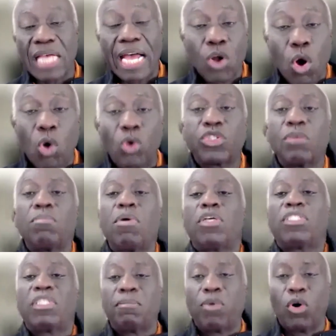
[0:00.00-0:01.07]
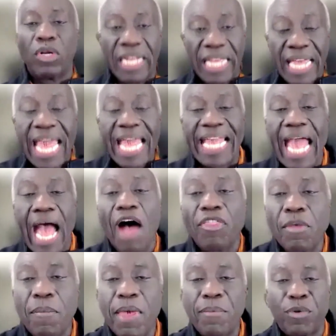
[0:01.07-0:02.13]
and also, most importantly, get other
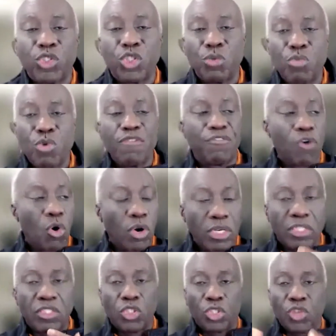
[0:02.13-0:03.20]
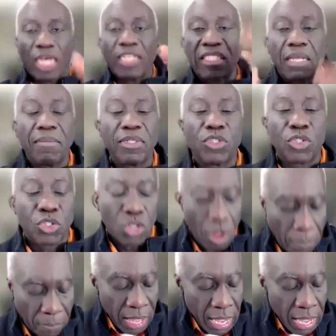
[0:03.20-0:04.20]
people to move forward, to trust them, and to stop